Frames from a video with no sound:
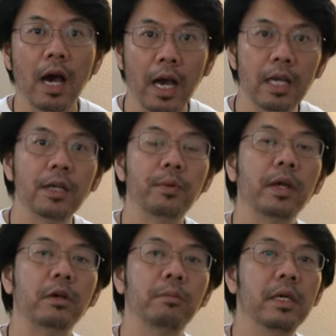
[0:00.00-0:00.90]
Highly
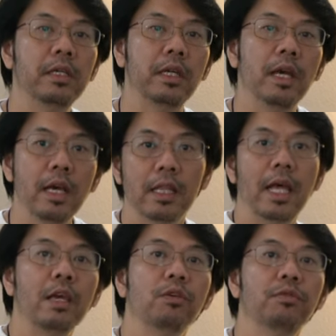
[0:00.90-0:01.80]
recommended.
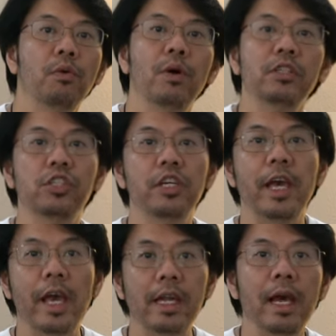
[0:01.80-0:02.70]
Thank you for
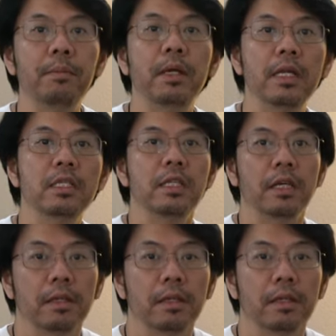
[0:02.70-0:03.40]
watching and happy listening.